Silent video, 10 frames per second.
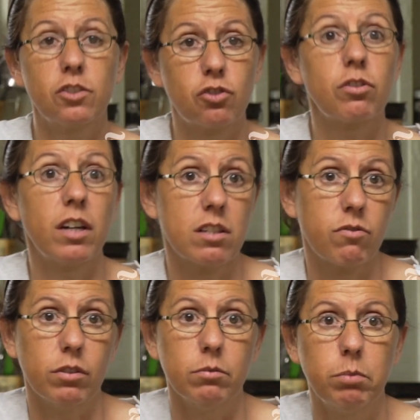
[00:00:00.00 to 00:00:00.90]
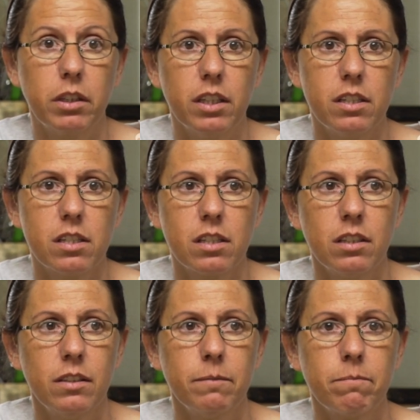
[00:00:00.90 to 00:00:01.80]
stressful because
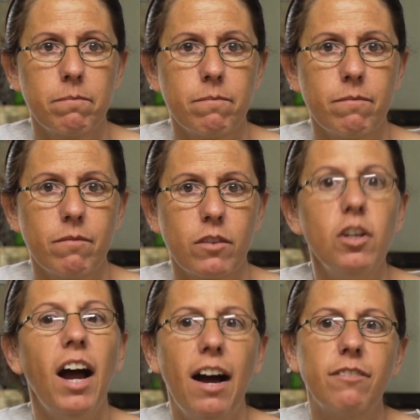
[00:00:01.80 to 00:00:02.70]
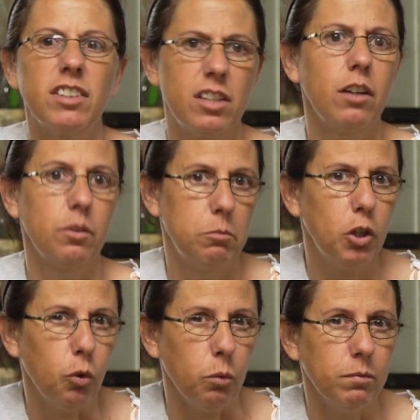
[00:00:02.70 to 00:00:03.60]
you have to tell them
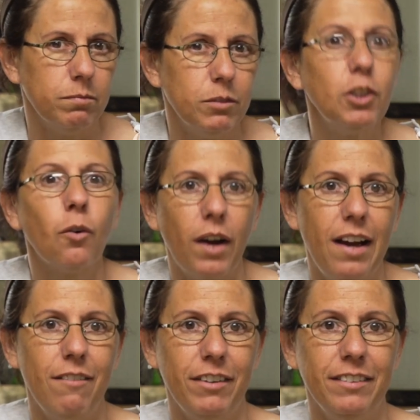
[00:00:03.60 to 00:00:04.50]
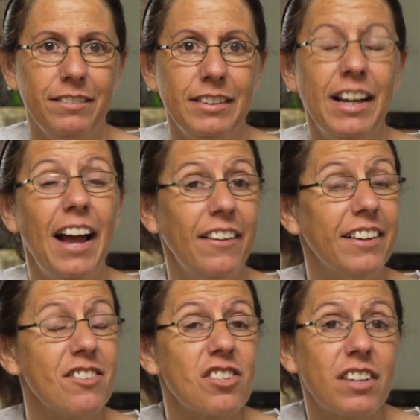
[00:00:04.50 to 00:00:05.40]
no, you don't have it. And then
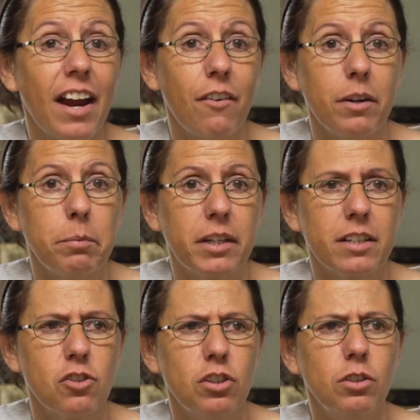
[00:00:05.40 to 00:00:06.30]
it's scary because, you